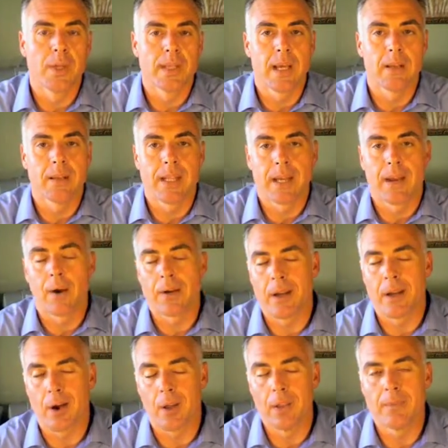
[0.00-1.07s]
and I'll lay out
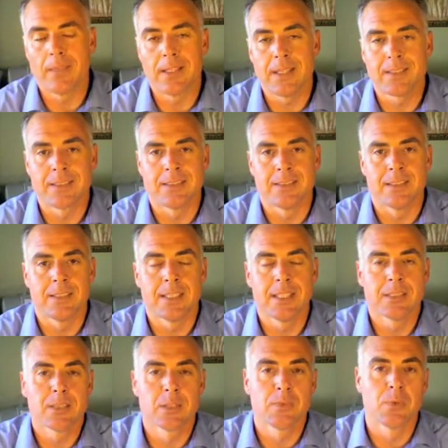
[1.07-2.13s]
all of these
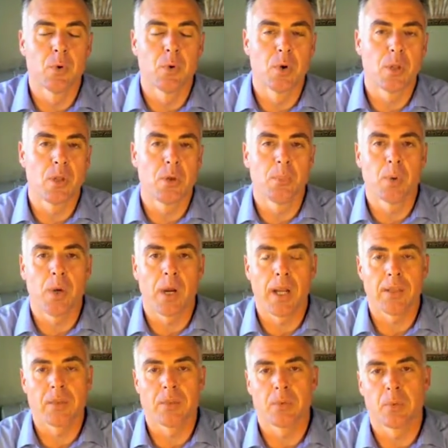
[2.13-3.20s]
statistics for you:
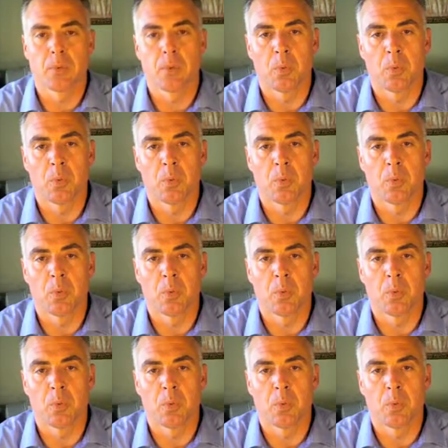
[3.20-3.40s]
price